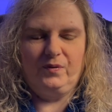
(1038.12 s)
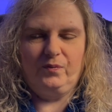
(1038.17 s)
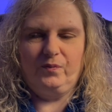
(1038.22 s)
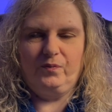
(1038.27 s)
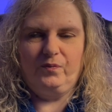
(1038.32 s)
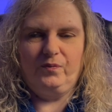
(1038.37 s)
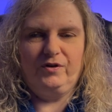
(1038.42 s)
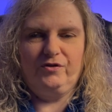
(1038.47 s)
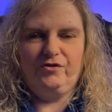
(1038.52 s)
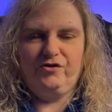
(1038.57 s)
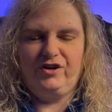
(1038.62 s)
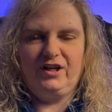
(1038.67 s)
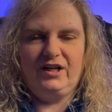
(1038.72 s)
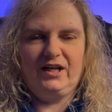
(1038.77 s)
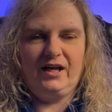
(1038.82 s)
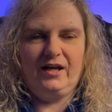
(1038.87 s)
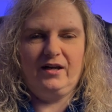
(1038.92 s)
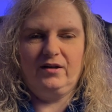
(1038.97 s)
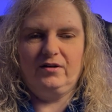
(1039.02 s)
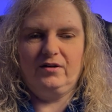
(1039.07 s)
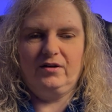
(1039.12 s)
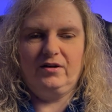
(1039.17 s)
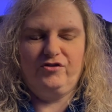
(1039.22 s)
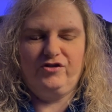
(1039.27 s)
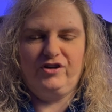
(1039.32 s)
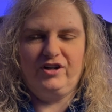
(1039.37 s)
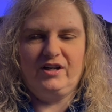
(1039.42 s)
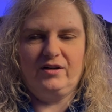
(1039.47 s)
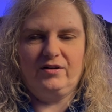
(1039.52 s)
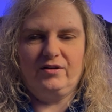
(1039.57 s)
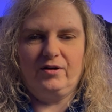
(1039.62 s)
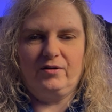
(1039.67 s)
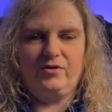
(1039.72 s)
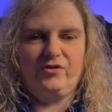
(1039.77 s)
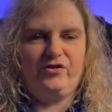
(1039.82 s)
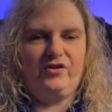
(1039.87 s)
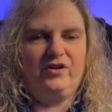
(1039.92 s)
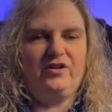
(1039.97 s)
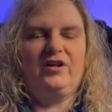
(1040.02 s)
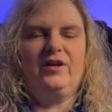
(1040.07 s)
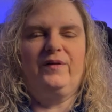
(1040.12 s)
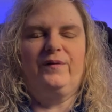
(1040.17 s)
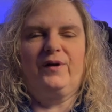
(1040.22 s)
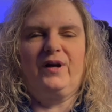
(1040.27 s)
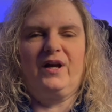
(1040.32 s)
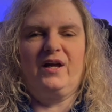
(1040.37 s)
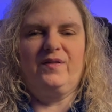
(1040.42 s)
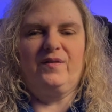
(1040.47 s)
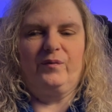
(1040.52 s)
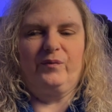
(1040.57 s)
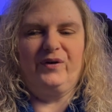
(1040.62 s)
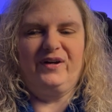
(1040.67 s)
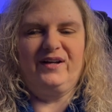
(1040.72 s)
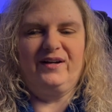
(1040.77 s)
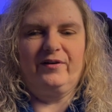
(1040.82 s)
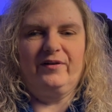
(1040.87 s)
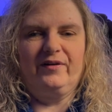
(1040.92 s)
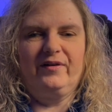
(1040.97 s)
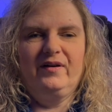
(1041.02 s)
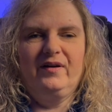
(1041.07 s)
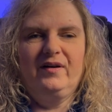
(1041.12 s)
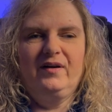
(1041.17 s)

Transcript: If she didn't notice it, neither can the reader.